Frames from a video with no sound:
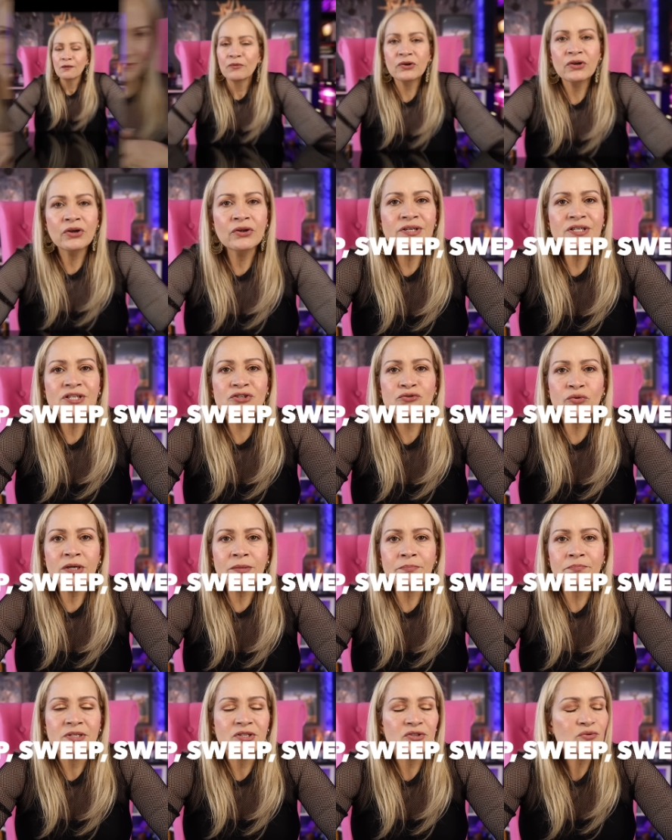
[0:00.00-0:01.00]
We're going to
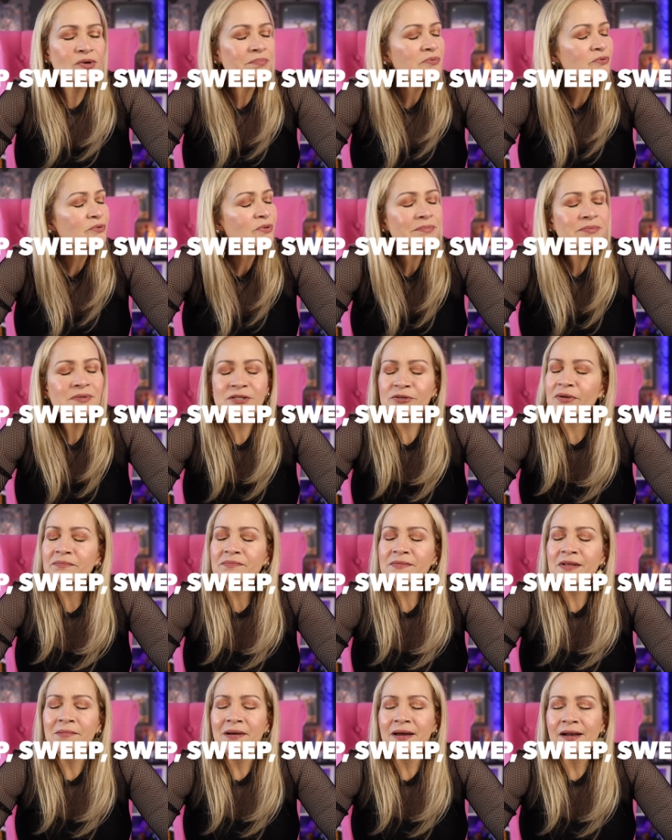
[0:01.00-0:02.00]
sweep, sweep, sweep, sweep
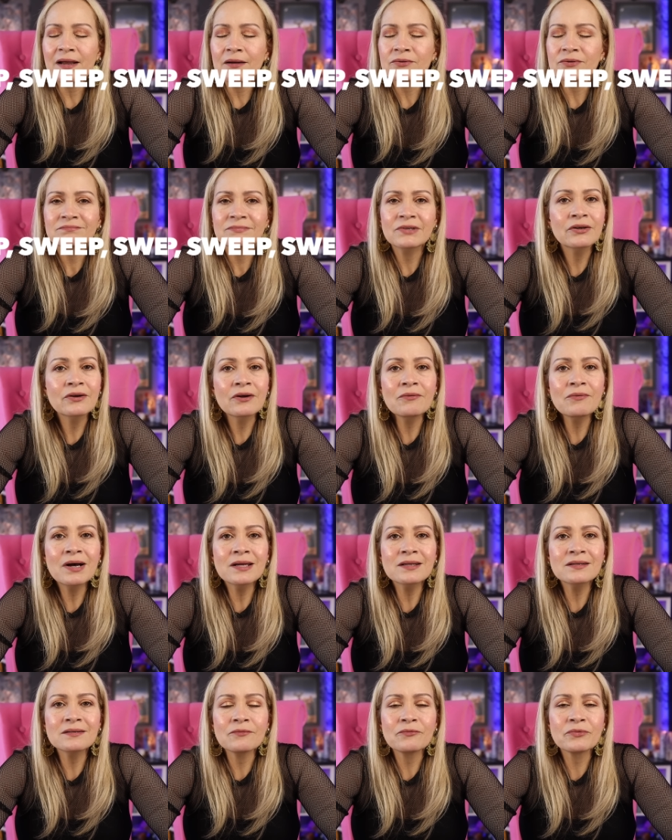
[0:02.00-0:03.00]
the bad out. You know
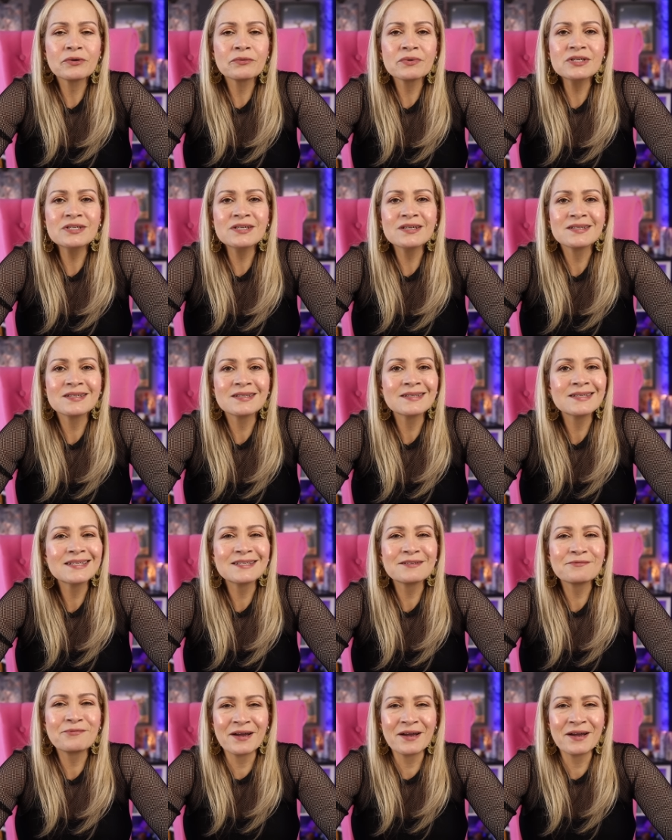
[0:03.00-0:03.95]
what? We're witches and this is